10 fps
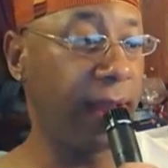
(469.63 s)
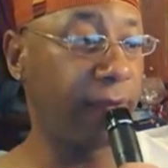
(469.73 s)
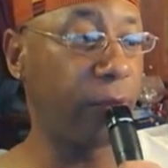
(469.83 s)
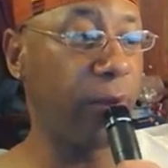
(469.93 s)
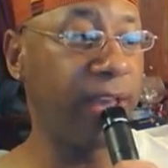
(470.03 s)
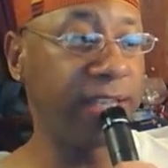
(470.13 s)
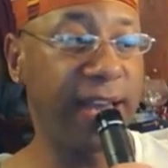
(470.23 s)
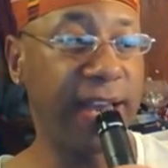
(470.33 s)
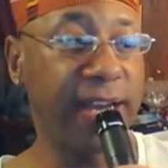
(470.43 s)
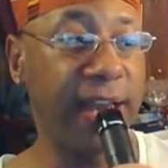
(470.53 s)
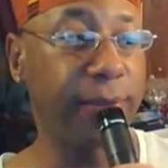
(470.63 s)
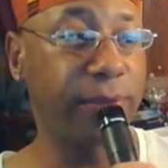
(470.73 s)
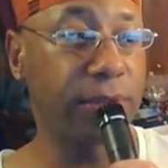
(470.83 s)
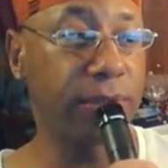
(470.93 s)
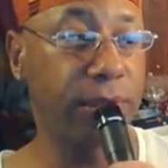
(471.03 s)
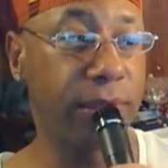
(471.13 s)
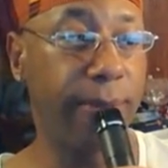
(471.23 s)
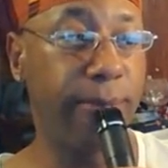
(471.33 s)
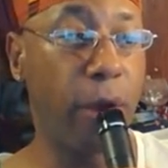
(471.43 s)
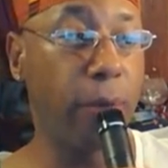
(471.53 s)
Afro-Asiatic languages,
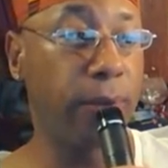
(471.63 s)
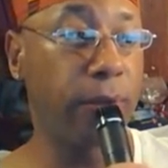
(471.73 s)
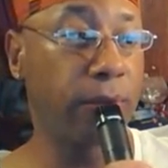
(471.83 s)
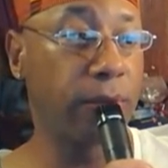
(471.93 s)
the Berber